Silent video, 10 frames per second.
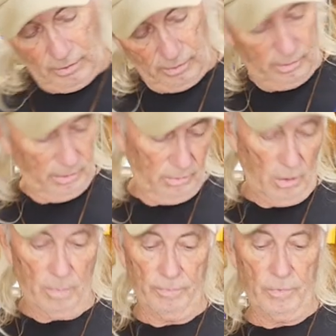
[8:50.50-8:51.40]
Uh,
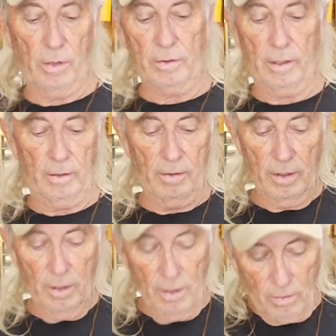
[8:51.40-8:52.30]
okay
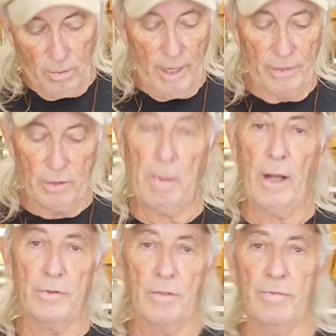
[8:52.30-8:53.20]

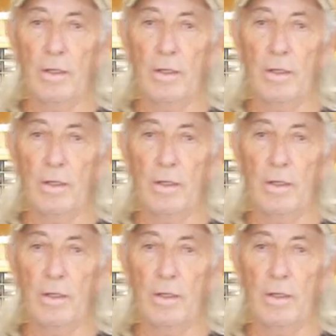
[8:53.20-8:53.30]
sponsor for